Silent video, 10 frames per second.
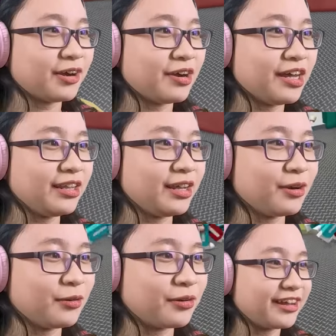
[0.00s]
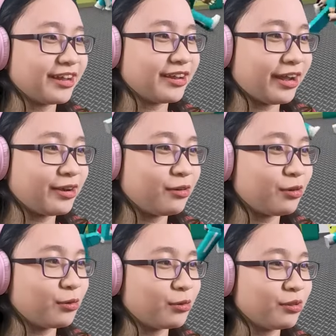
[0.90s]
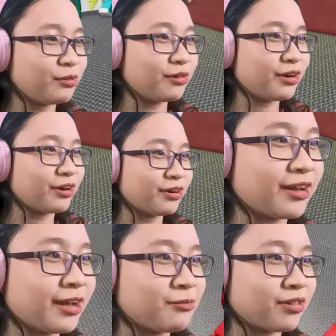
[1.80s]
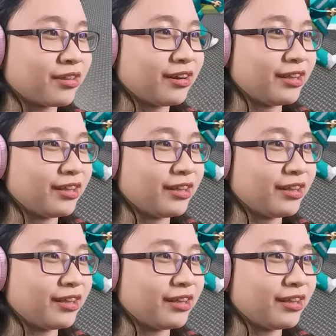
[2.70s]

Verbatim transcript: Oh, hello. I, I don't know who you are. I'm just gonna